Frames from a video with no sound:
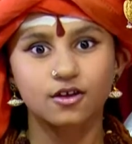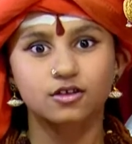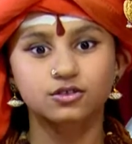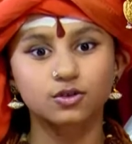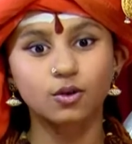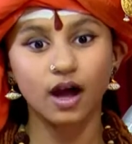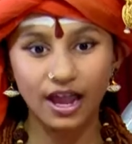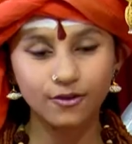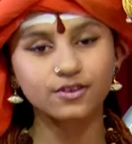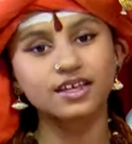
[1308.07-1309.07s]
So I
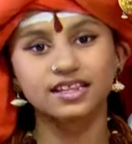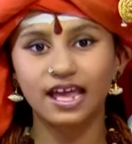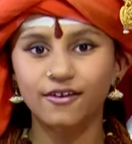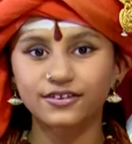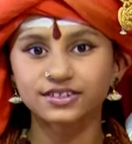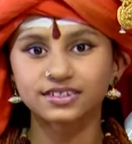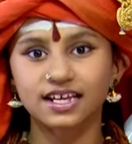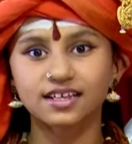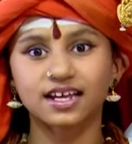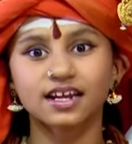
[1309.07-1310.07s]
know that they'll also
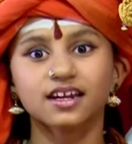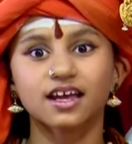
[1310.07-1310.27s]
think that